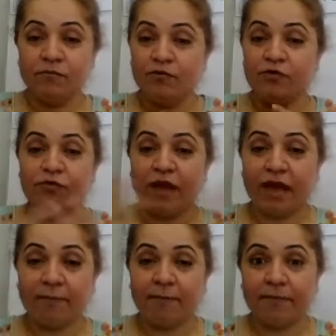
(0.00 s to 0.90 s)

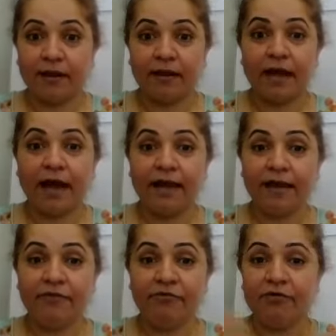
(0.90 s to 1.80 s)
wake up
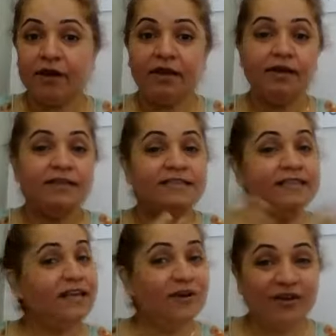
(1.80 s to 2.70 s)
alive,
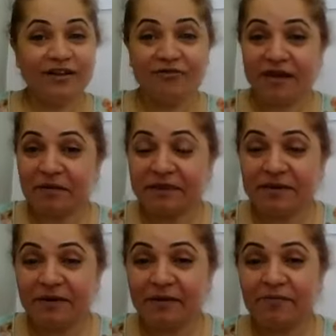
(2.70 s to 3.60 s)
seeing all your
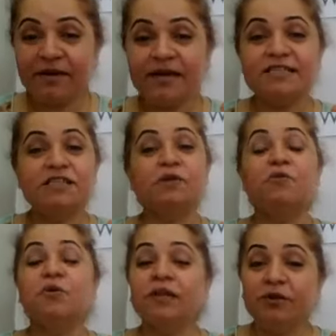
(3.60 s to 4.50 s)
family members, they're
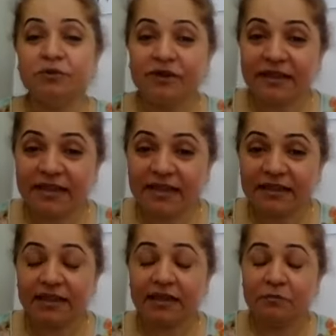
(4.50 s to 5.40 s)
all in good
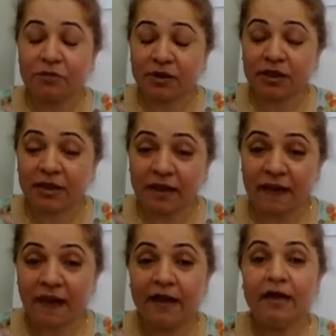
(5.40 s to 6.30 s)
health, alhamdulillah,